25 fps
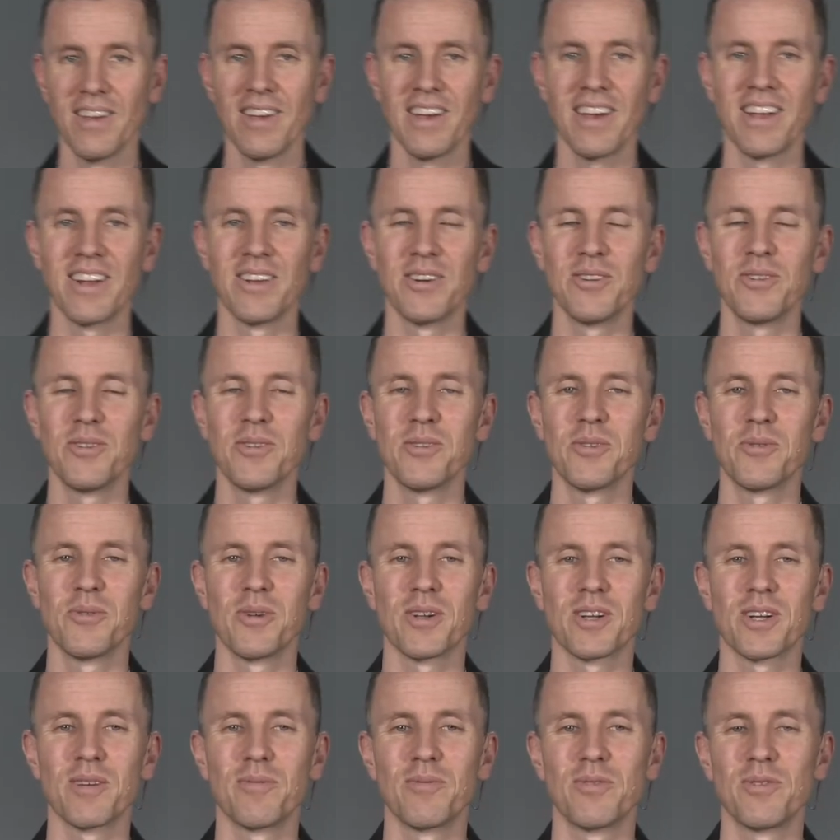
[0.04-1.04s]
Hello,
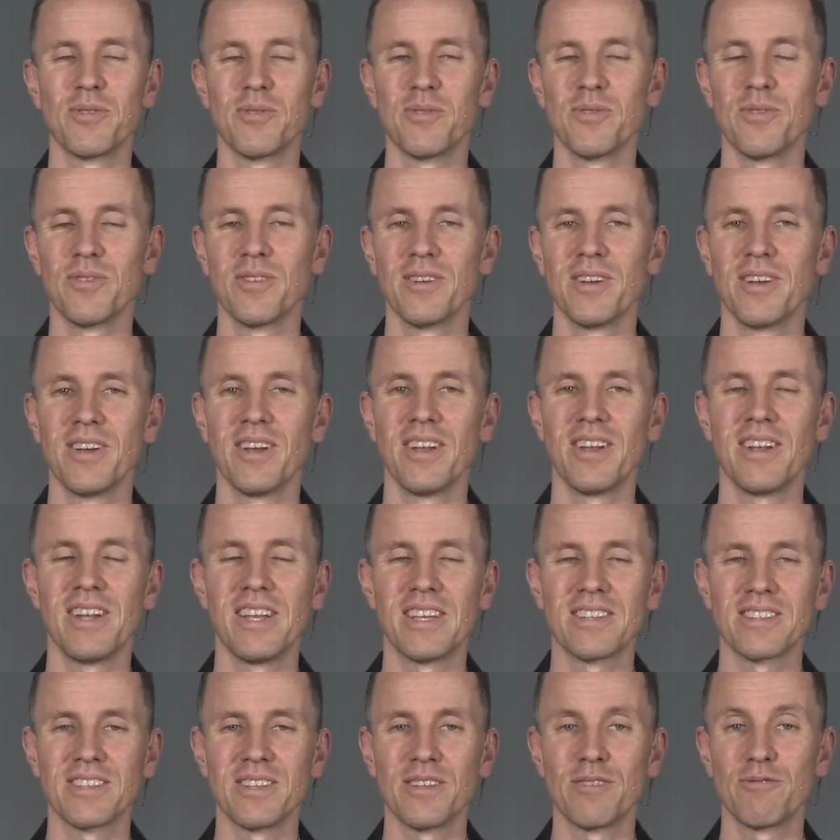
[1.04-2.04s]
welcome to
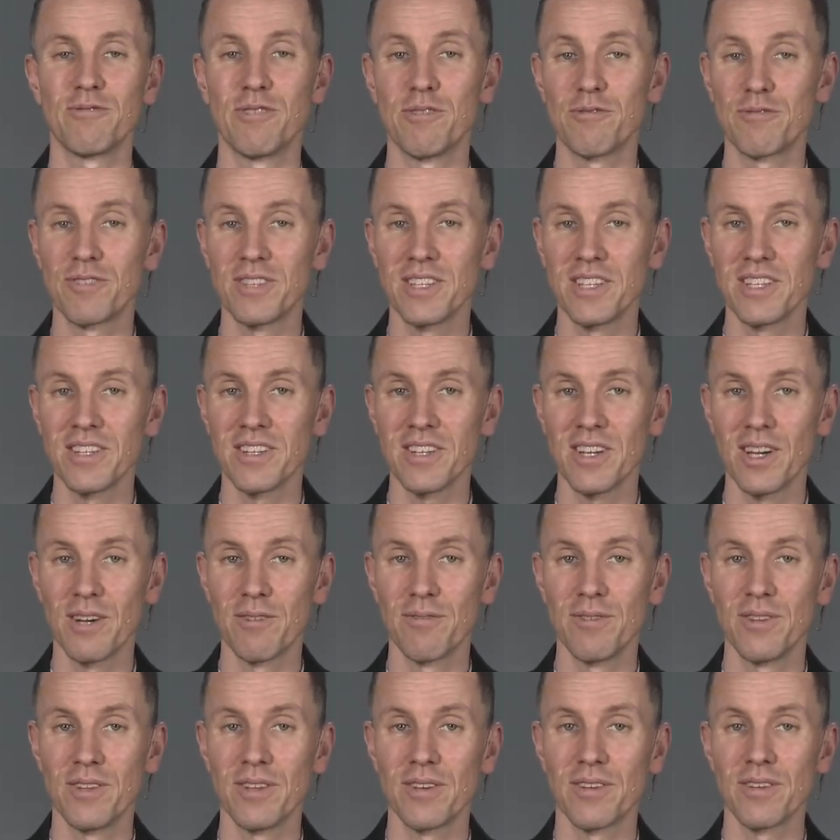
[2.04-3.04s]
lesson 15 of
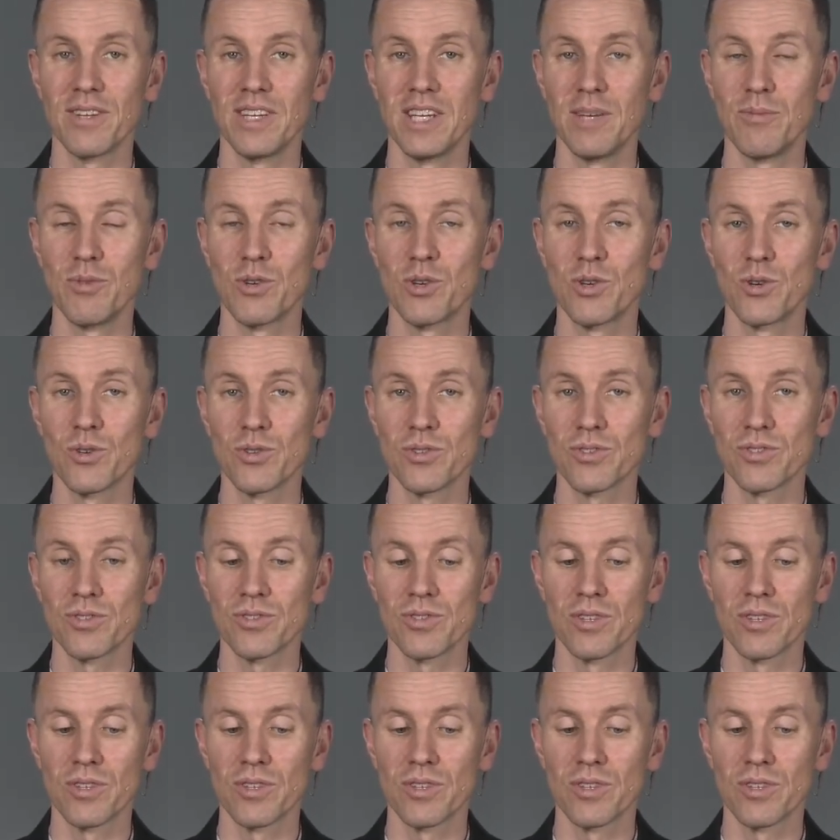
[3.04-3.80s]
the Hebrew course.